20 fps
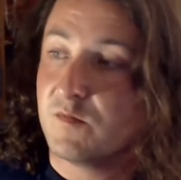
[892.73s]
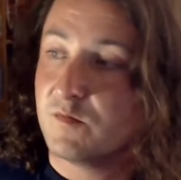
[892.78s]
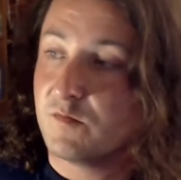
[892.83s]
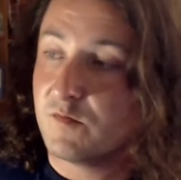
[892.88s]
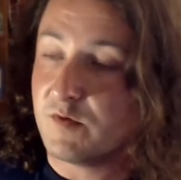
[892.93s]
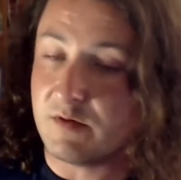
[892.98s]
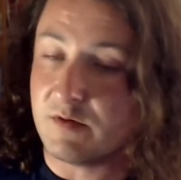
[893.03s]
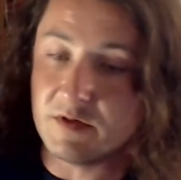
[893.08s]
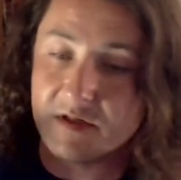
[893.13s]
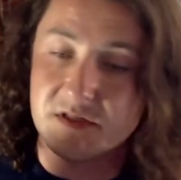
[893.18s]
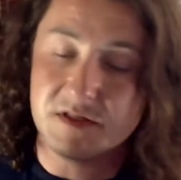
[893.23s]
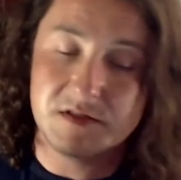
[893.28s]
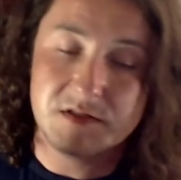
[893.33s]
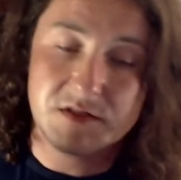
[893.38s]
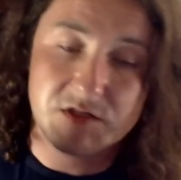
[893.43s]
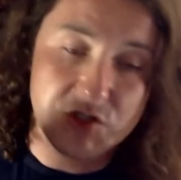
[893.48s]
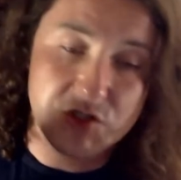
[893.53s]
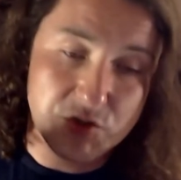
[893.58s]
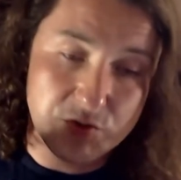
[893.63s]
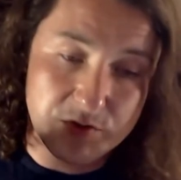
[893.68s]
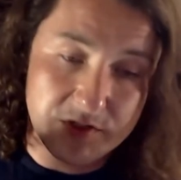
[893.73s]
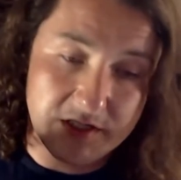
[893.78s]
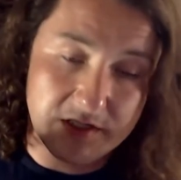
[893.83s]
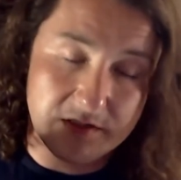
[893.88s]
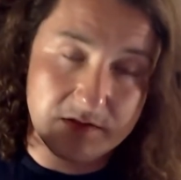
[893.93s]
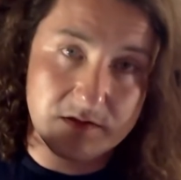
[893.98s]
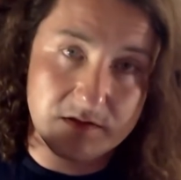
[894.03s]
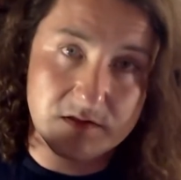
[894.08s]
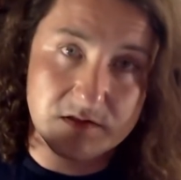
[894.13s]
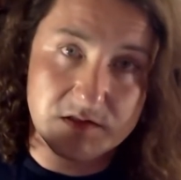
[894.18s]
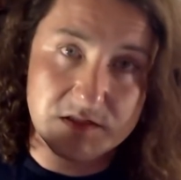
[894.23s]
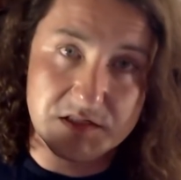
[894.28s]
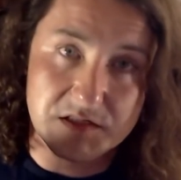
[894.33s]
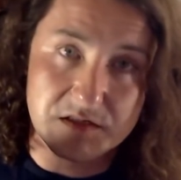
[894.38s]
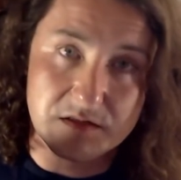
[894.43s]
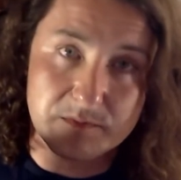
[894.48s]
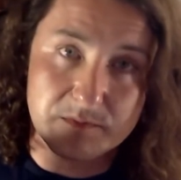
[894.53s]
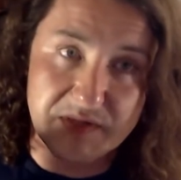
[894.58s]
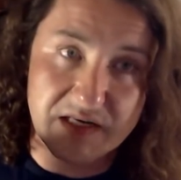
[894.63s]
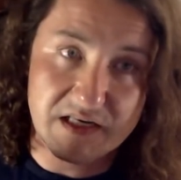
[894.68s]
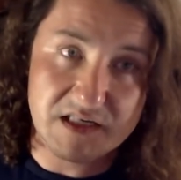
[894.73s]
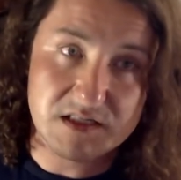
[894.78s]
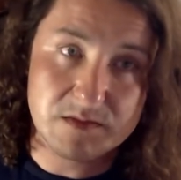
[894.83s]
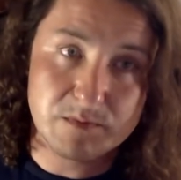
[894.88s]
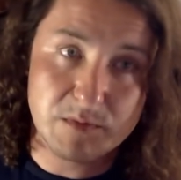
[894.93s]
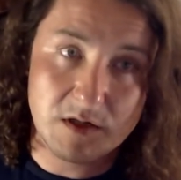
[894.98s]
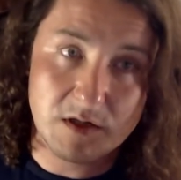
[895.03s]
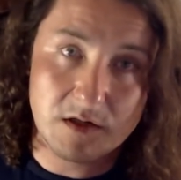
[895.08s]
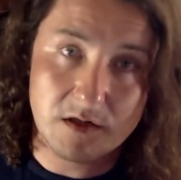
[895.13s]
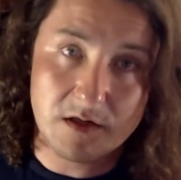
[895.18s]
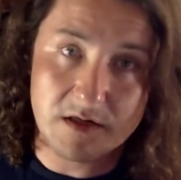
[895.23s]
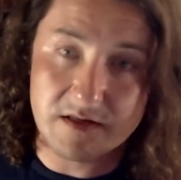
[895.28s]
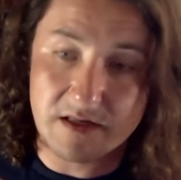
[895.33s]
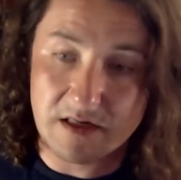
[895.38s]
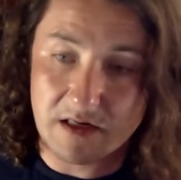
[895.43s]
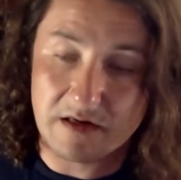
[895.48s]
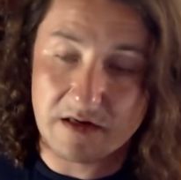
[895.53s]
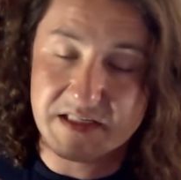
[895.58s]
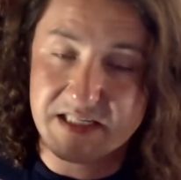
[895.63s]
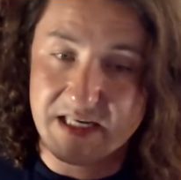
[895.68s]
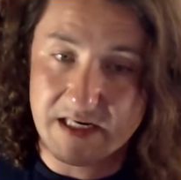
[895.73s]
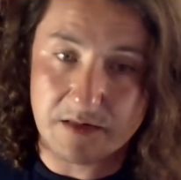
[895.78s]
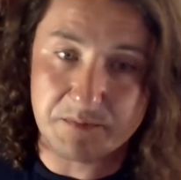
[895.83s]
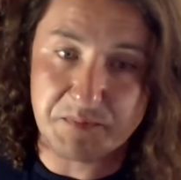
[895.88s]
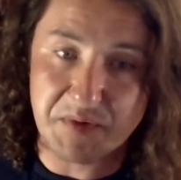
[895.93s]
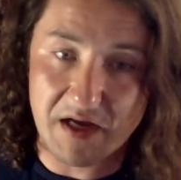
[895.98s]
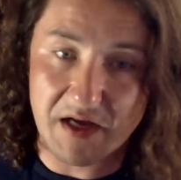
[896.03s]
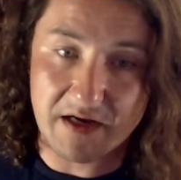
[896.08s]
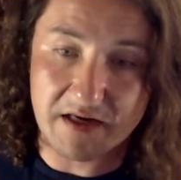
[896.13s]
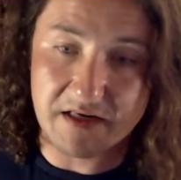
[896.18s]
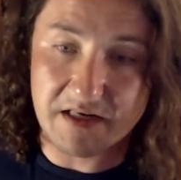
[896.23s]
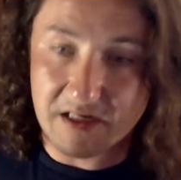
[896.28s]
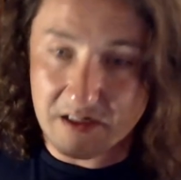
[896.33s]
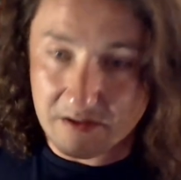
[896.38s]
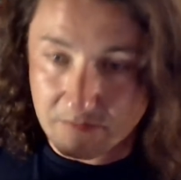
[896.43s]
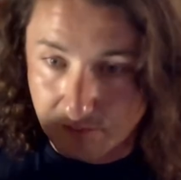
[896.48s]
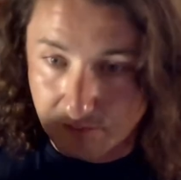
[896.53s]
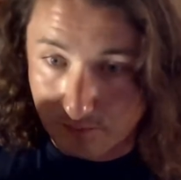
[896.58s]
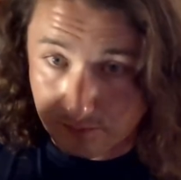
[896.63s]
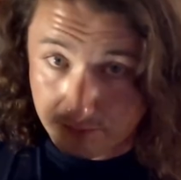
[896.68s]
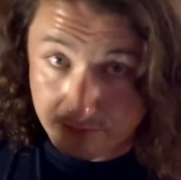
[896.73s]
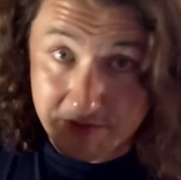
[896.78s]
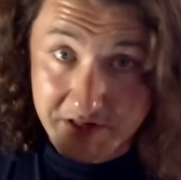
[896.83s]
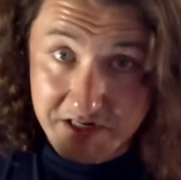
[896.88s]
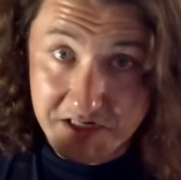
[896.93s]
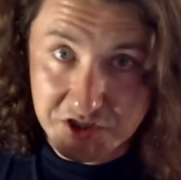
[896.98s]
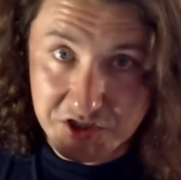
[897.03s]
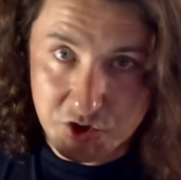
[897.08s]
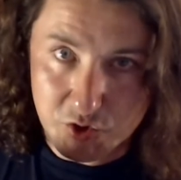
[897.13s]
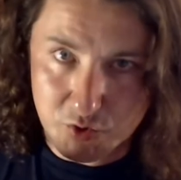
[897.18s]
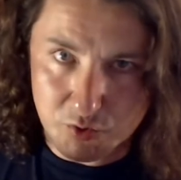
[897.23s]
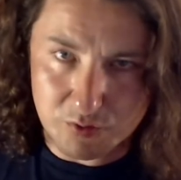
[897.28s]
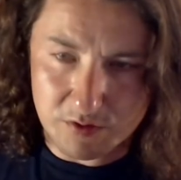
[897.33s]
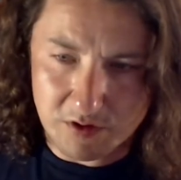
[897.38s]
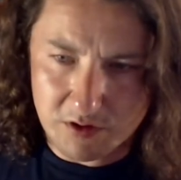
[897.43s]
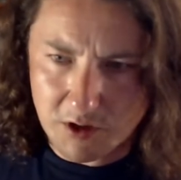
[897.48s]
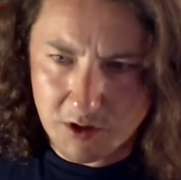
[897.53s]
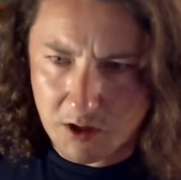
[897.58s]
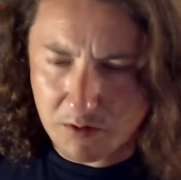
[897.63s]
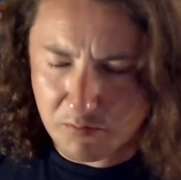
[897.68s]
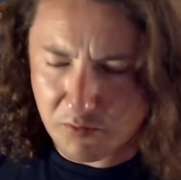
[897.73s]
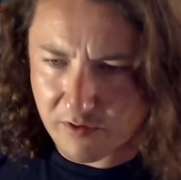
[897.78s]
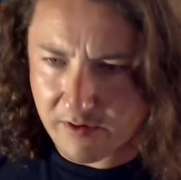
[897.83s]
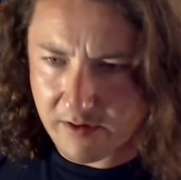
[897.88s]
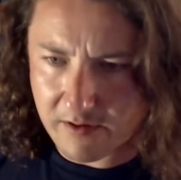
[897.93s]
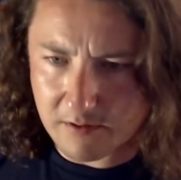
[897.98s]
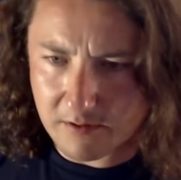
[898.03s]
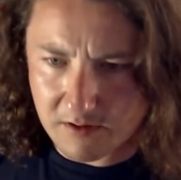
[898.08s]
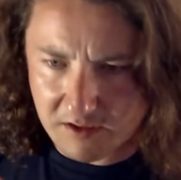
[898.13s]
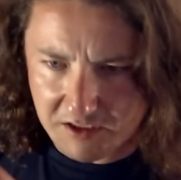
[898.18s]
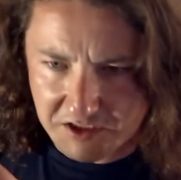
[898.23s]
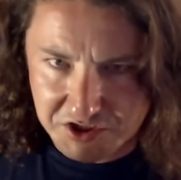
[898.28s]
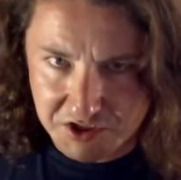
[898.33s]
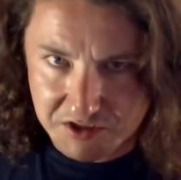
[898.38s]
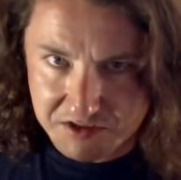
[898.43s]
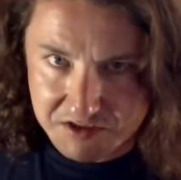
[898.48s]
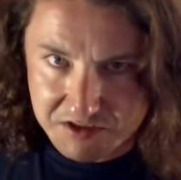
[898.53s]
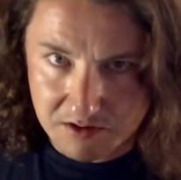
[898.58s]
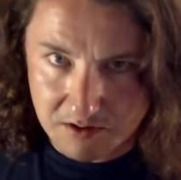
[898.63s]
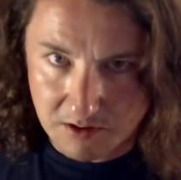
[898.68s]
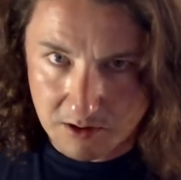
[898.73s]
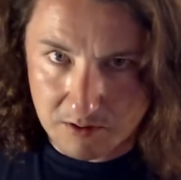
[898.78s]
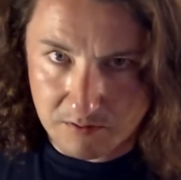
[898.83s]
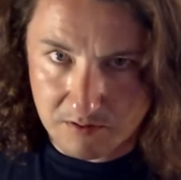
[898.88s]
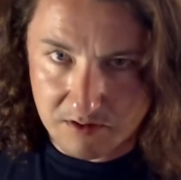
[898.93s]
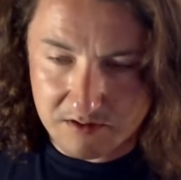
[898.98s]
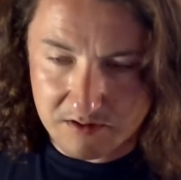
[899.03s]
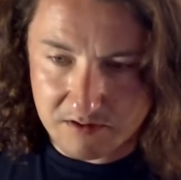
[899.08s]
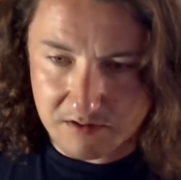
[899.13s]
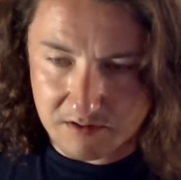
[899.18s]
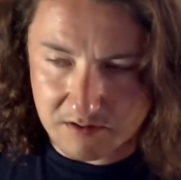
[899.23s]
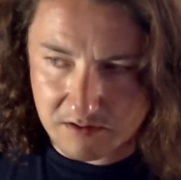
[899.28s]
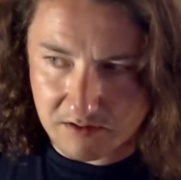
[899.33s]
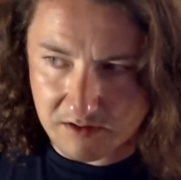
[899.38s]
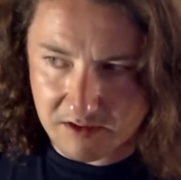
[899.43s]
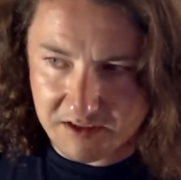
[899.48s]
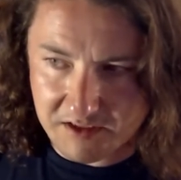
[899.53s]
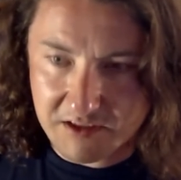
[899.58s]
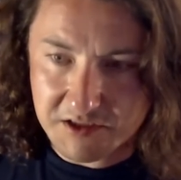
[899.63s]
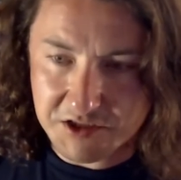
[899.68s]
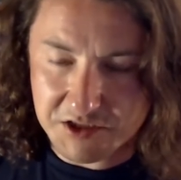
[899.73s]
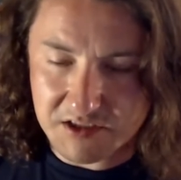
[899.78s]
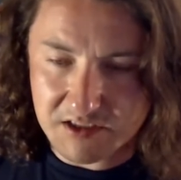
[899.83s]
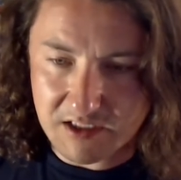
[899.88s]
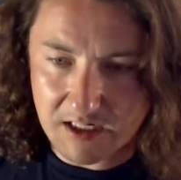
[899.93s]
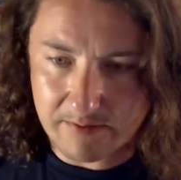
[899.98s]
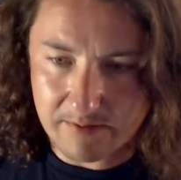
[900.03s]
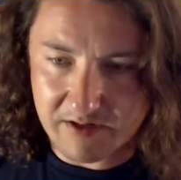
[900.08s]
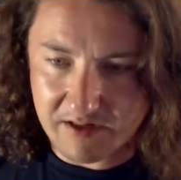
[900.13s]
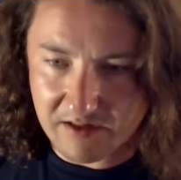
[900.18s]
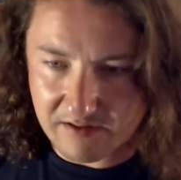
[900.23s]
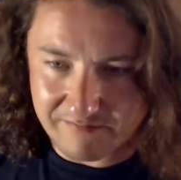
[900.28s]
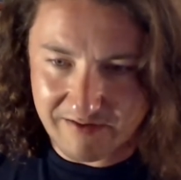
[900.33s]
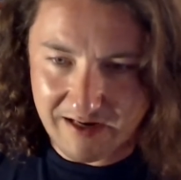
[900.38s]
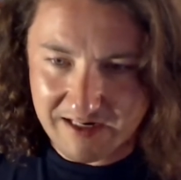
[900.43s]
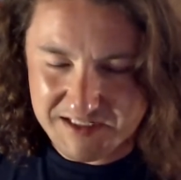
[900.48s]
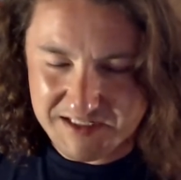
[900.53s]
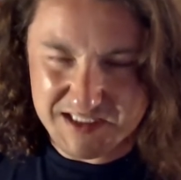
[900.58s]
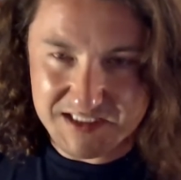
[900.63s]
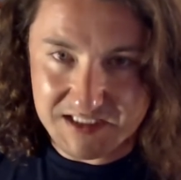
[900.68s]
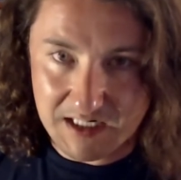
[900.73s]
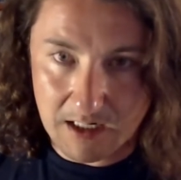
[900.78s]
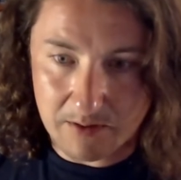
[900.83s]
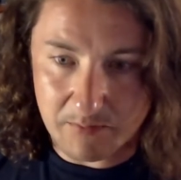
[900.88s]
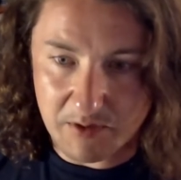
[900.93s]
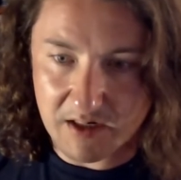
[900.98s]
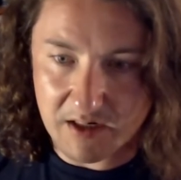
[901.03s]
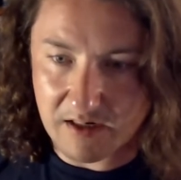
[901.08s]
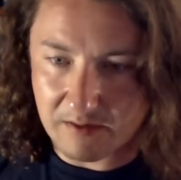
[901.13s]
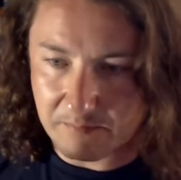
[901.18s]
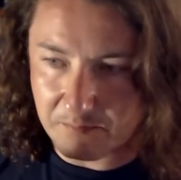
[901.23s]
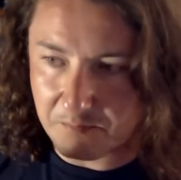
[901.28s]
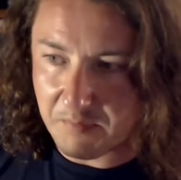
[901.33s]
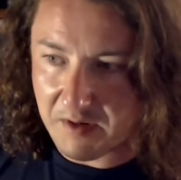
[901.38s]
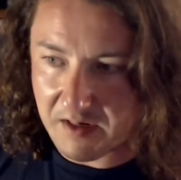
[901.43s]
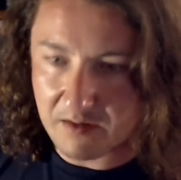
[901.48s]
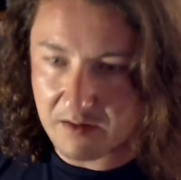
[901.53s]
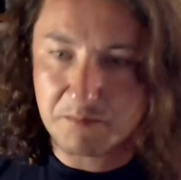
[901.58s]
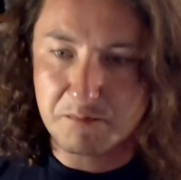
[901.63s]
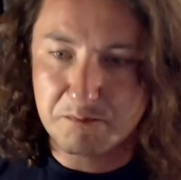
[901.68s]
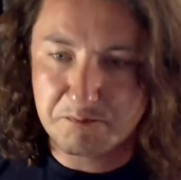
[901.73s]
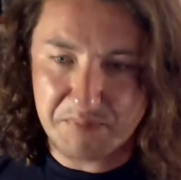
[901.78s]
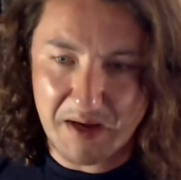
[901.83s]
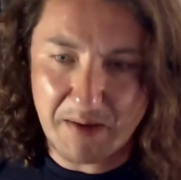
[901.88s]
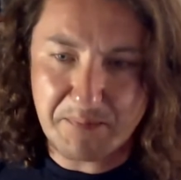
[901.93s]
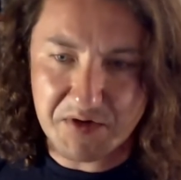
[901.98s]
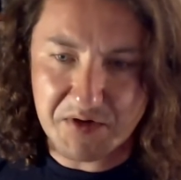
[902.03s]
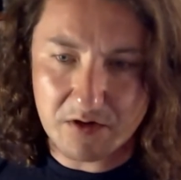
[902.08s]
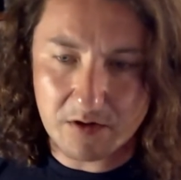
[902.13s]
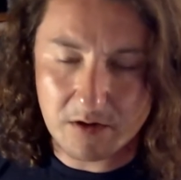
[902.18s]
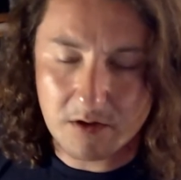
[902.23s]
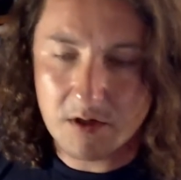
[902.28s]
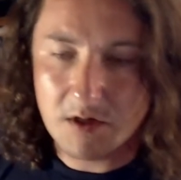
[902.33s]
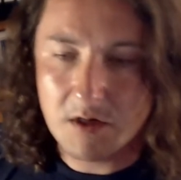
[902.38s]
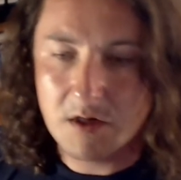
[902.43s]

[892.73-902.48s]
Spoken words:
we would tune it to pass smog, and then I'd take it back and he'd retune the carburetor and adjust the ignition timing, advance the timing, and it peppier.